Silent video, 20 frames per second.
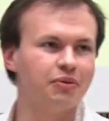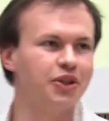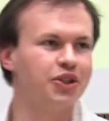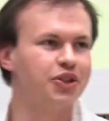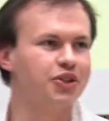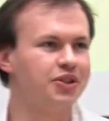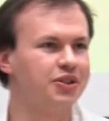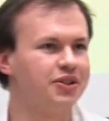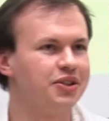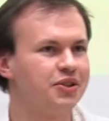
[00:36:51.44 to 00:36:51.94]

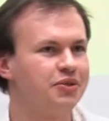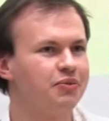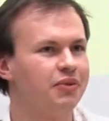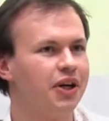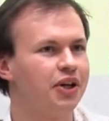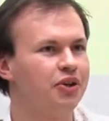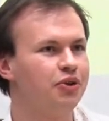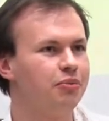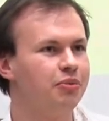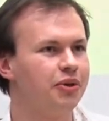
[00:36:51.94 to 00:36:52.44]
questions
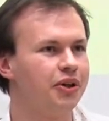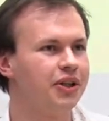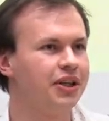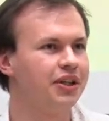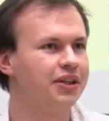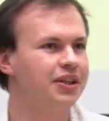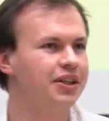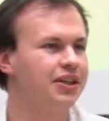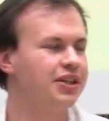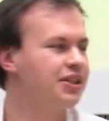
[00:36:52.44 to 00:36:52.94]
why
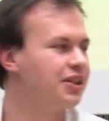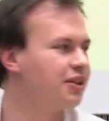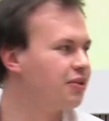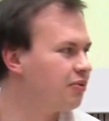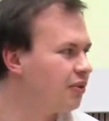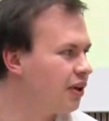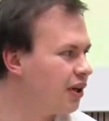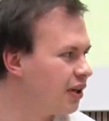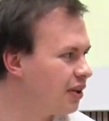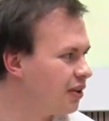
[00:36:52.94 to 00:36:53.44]
Kubernetes
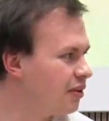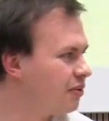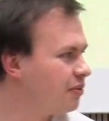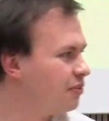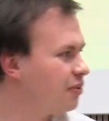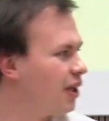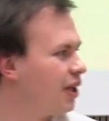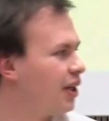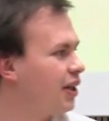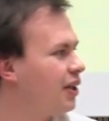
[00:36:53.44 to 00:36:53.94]
and
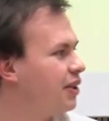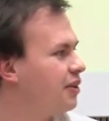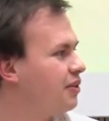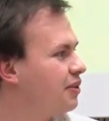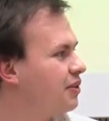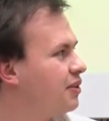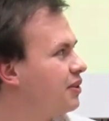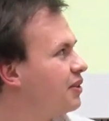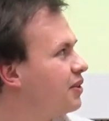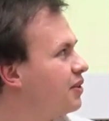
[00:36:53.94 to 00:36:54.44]

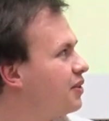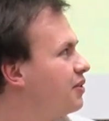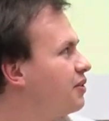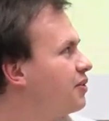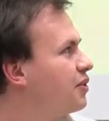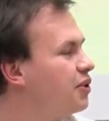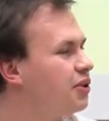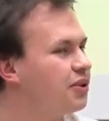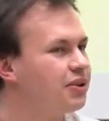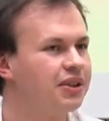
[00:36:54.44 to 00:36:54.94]
why
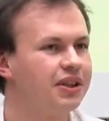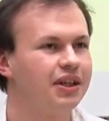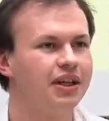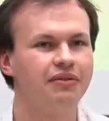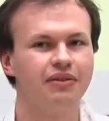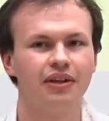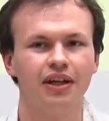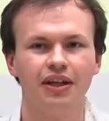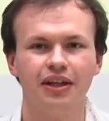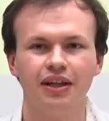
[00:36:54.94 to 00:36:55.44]
not
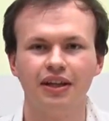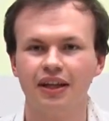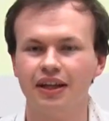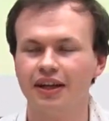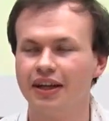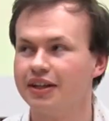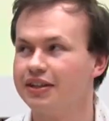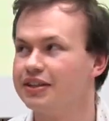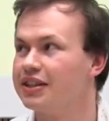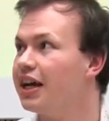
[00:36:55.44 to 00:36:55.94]

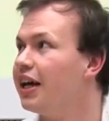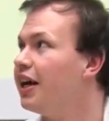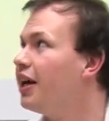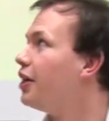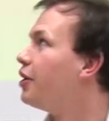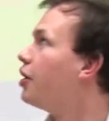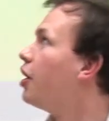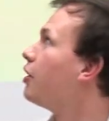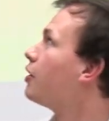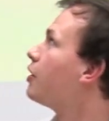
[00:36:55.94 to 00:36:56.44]
anything else.
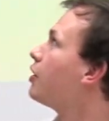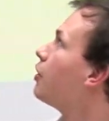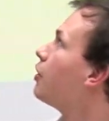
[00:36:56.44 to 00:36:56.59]
No.